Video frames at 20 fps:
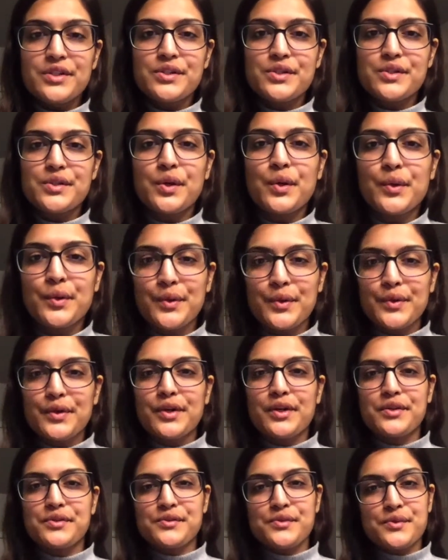total
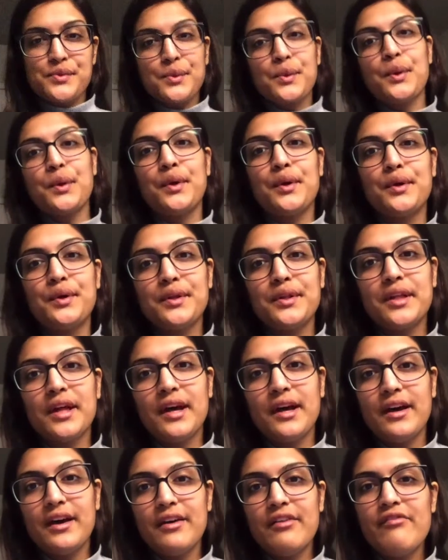control
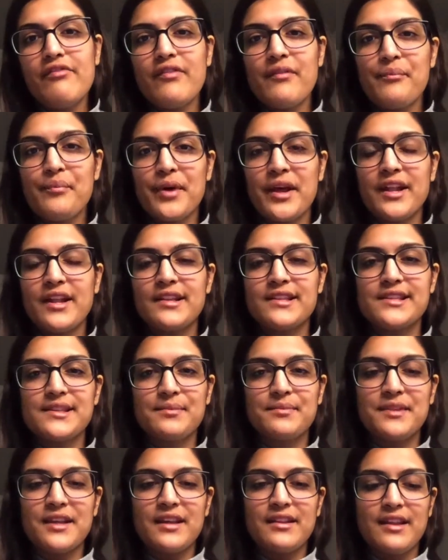of, but it's
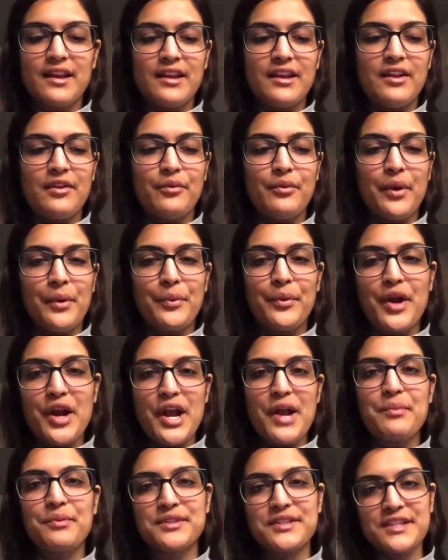something that, we're
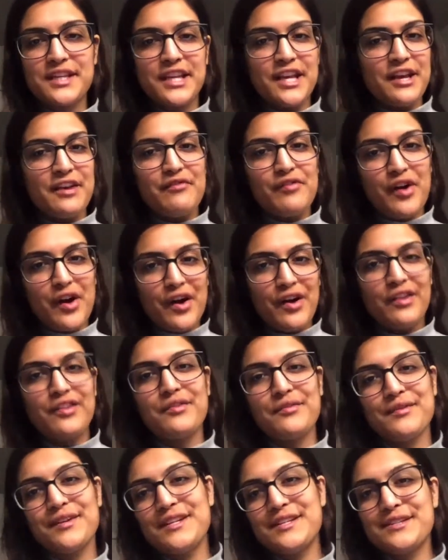able to give all the
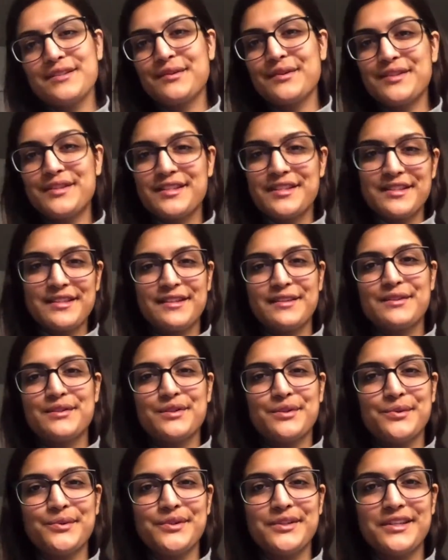resources and
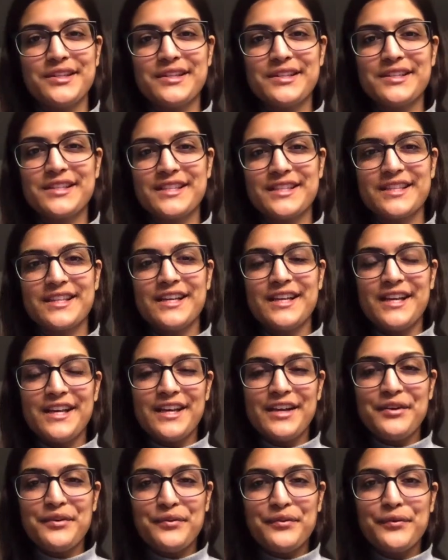tools
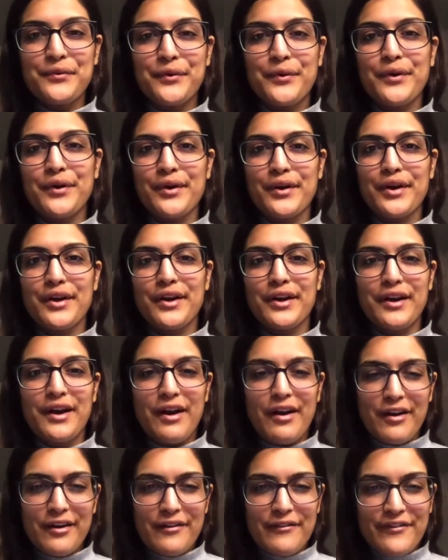for
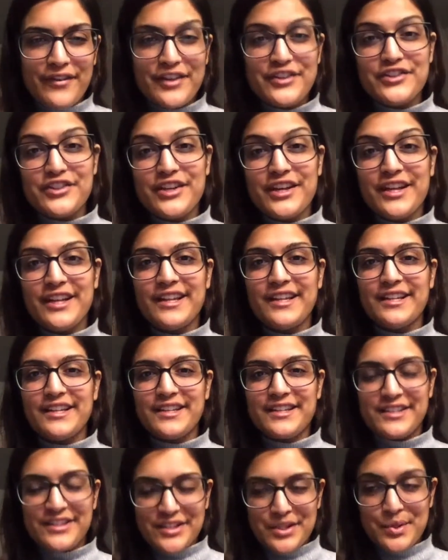our vision
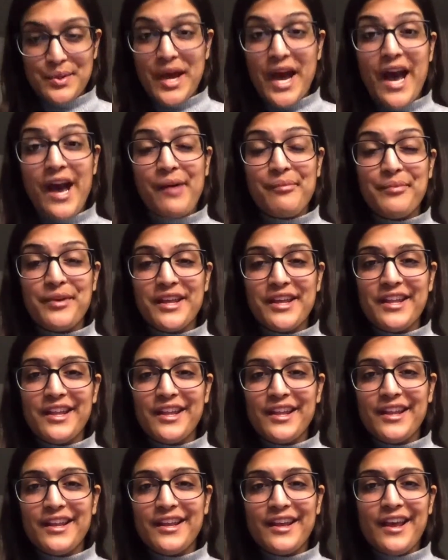to happen.
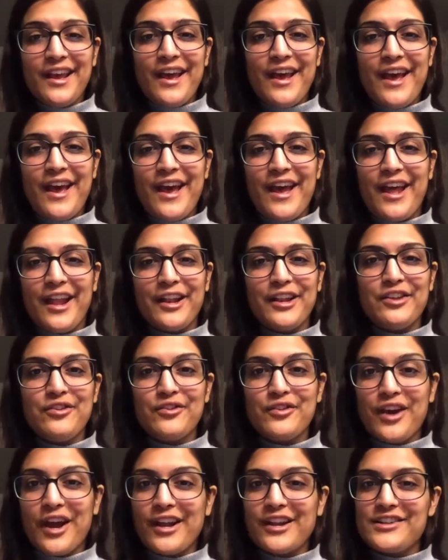And you
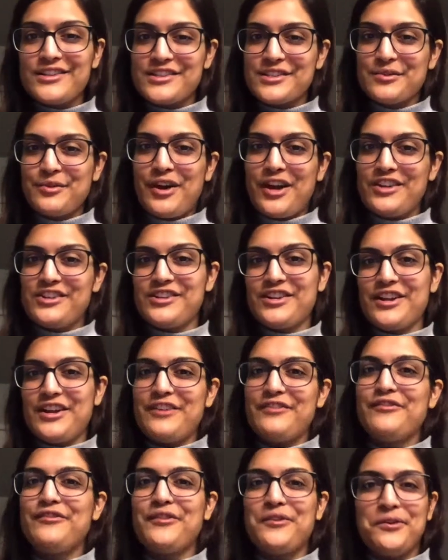kind of just watch it
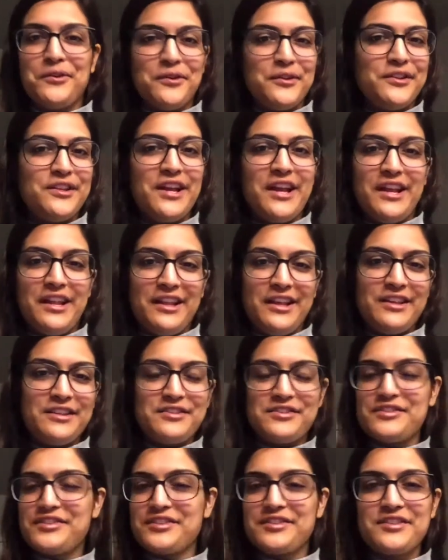unfold, and
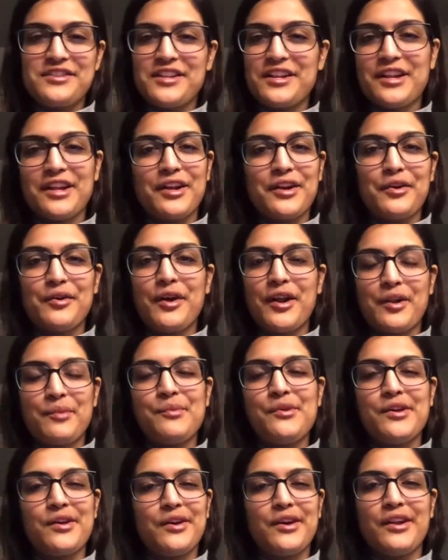it's just an
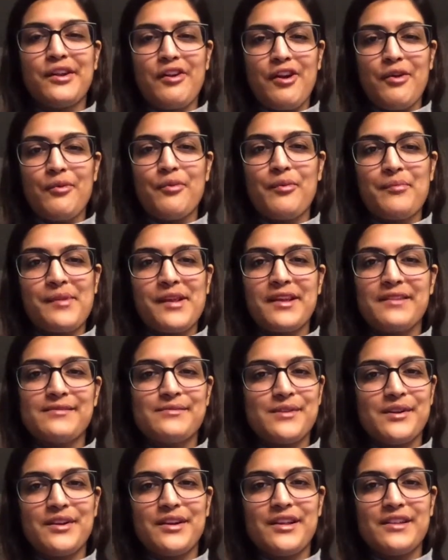incredible and heartwarming
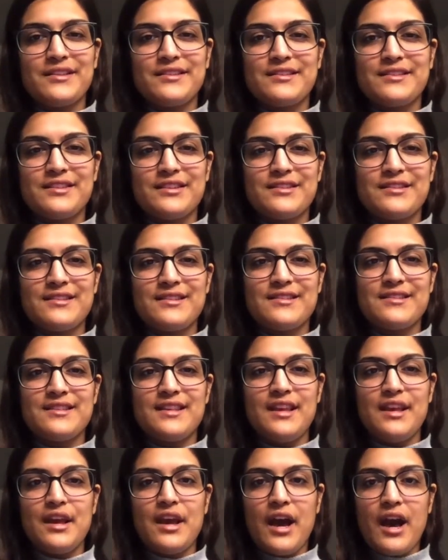experience just to
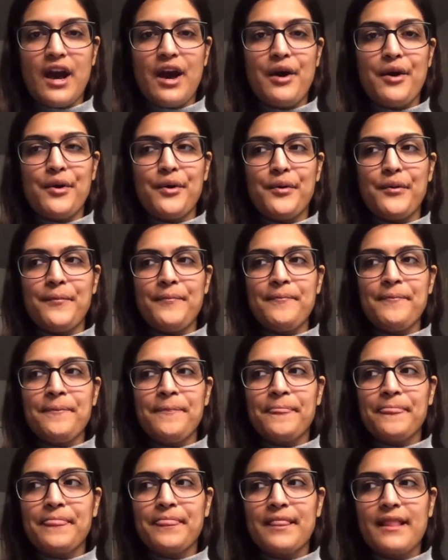see how
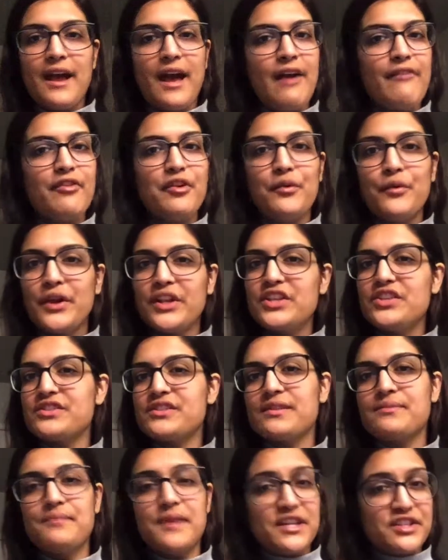everyone
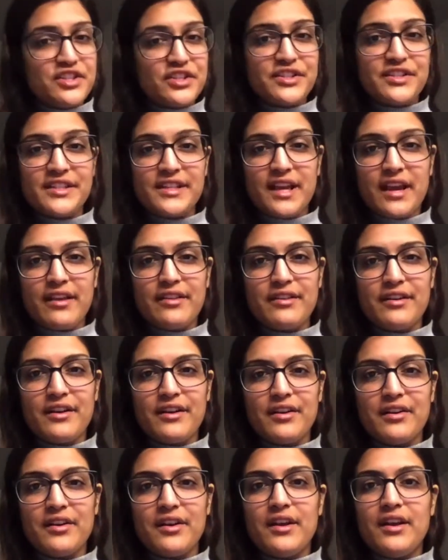just meshes
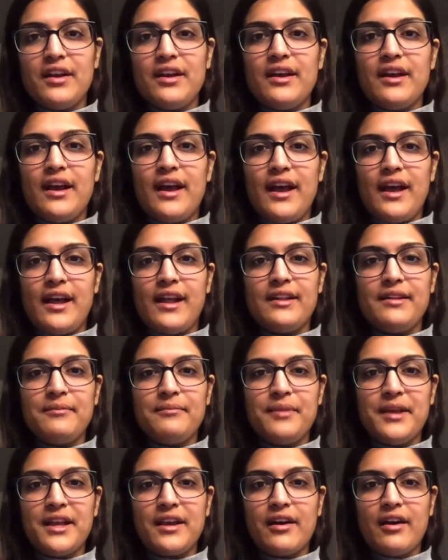together and
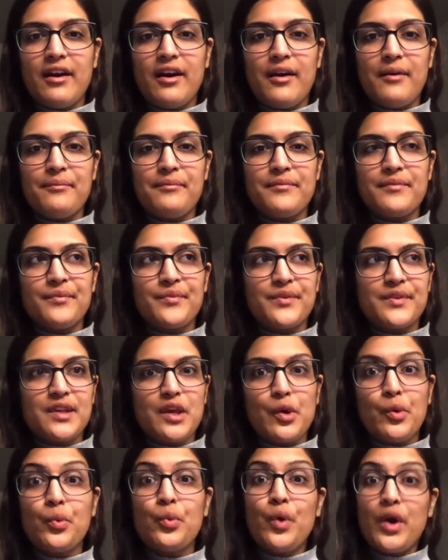becomes
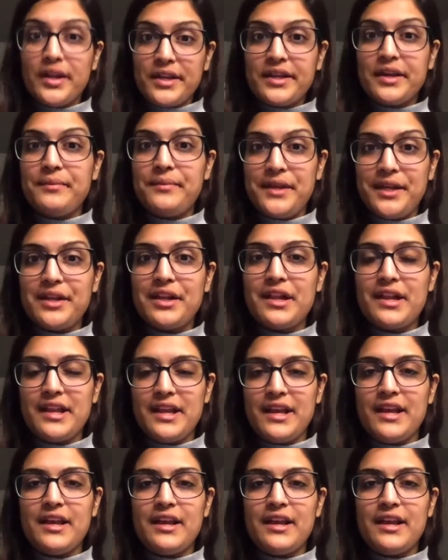one community.